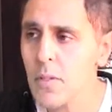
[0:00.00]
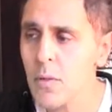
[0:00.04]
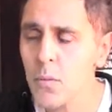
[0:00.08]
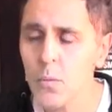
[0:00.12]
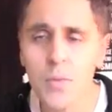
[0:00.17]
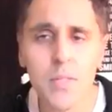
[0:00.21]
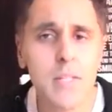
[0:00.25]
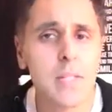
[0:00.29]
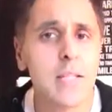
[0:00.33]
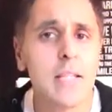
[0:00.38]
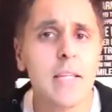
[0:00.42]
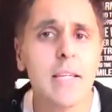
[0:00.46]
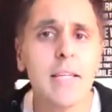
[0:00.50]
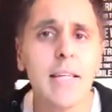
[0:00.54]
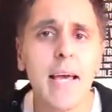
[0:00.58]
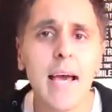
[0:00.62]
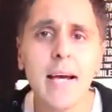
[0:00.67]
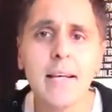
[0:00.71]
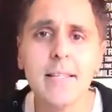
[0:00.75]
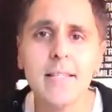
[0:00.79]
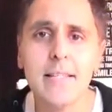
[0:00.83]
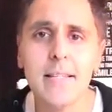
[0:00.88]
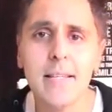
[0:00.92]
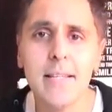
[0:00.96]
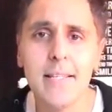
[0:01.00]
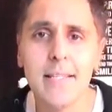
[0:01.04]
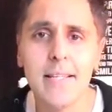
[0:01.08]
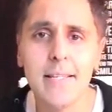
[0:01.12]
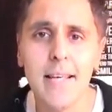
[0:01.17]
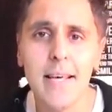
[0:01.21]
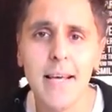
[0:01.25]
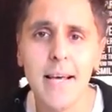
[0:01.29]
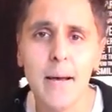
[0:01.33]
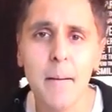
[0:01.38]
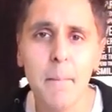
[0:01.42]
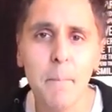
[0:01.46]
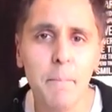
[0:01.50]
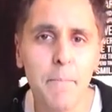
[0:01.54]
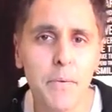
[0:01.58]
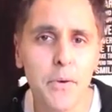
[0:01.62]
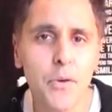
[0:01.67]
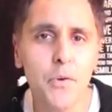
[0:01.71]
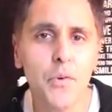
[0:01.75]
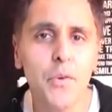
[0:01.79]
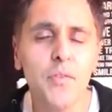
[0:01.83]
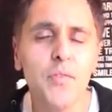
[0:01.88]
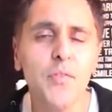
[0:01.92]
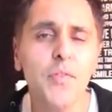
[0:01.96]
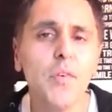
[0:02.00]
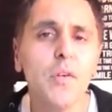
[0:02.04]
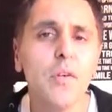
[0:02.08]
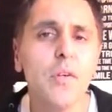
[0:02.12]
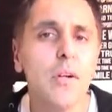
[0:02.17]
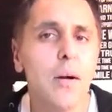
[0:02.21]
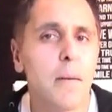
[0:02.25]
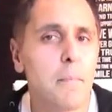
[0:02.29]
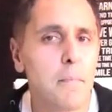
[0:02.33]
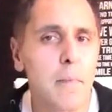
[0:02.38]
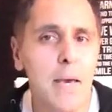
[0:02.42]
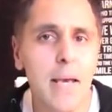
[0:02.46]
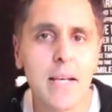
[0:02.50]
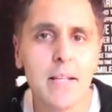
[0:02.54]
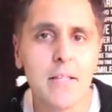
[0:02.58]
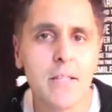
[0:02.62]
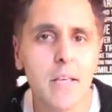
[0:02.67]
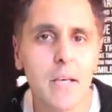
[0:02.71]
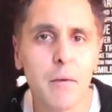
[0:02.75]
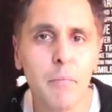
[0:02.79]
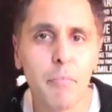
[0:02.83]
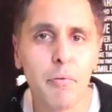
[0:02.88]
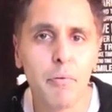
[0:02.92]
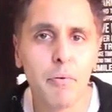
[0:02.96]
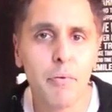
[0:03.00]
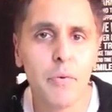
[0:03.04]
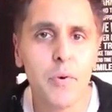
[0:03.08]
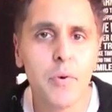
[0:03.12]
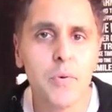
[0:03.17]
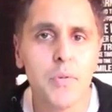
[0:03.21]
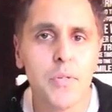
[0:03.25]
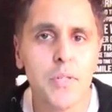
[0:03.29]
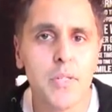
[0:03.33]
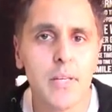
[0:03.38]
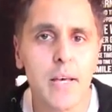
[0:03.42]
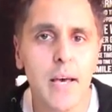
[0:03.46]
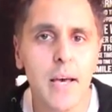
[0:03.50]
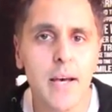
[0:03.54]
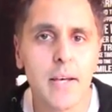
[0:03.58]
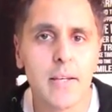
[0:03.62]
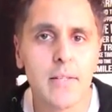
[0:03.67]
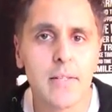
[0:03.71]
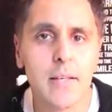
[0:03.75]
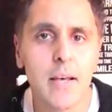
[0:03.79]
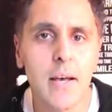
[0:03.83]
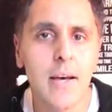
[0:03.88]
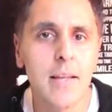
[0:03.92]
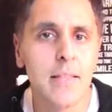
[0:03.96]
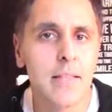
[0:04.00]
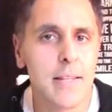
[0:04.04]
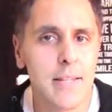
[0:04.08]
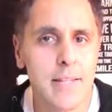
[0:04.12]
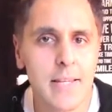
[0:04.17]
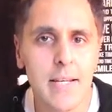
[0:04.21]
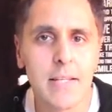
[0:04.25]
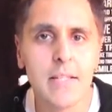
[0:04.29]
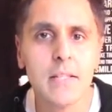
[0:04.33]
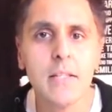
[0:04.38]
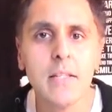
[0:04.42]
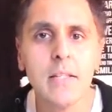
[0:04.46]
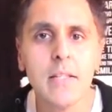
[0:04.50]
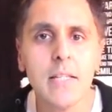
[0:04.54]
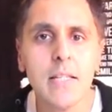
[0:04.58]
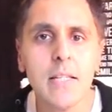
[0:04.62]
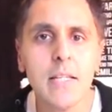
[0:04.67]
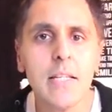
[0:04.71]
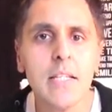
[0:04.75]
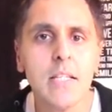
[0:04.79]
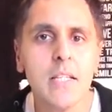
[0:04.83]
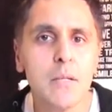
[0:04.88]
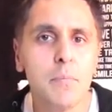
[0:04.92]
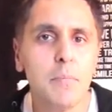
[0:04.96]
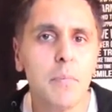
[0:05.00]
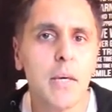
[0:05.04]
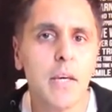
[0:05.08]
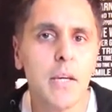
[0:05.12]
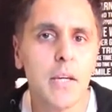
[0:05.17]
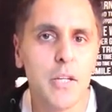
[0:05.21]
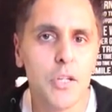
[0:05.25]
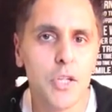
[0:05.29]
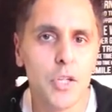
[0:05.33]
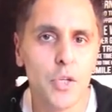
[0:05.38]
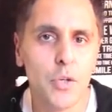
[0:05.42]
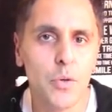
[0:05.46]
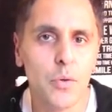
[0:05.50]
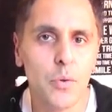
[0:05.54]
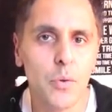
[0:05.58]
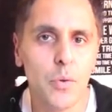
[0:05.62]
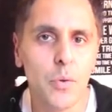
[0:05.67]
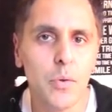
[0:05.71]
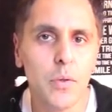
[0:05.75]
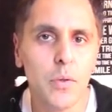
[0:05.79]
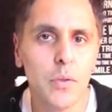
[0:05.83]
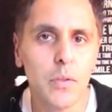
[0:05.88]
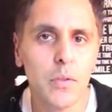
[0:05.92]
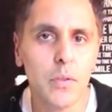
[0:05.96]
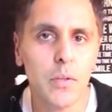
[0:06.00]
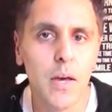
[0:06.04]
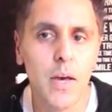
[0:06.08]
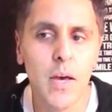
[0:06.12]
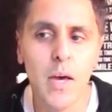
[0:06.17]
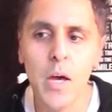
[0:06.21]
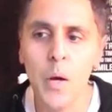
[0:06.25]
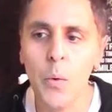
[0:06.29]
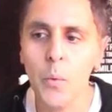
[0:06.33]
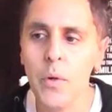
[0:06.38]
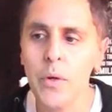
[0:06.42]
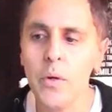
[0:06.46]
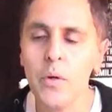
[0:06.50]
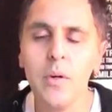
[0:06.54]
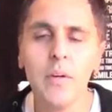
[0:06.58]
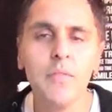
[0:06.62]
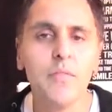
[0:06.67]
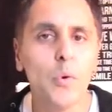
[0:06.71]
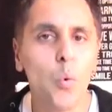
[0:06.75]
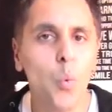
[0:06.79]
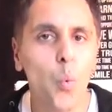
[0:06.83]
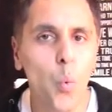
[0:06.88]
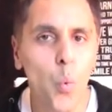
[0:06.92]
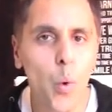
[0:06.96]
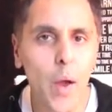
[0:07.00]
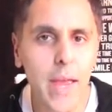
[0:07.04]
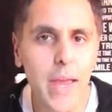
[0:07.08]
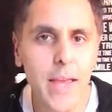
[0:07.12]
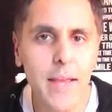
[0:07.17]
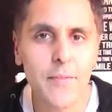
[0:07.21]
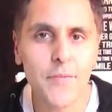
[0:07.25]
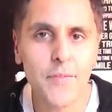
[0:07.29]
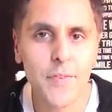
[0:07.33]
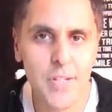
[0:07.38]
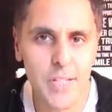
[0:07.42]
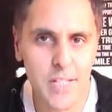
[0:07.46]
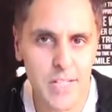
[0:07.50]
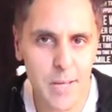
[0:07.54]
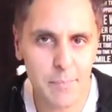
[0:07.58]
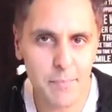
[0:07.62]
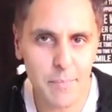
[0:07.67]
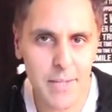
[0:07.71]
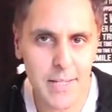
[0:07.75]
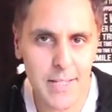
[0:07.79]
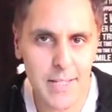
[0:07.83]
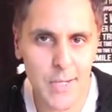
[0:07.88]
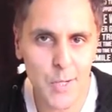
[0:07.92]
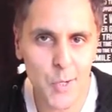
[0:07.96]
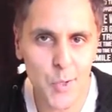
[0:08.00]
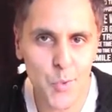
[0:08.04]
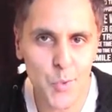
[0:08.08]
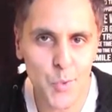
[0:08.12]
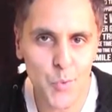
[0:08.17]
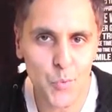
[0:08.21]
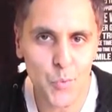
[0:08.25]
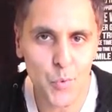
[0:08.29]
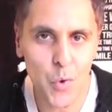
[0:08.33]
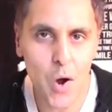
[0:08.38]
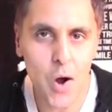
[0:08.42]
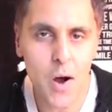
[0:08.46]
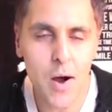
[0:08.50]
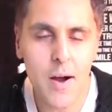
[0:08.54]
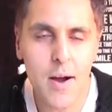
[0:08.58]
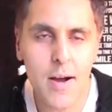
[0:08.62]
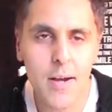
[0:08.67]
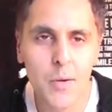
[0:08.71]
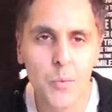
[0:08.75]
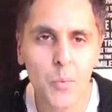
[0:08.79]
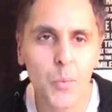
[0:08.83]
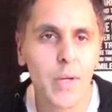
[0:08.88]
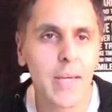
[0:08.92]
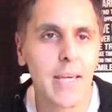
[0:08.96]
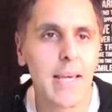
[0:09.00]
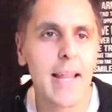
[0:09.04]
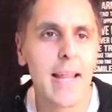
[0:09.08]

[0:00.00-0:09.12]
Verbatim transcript: We see it as this beautiful, amazing process that doesn't need to be controlled we don't have to wait for something to go wrong. We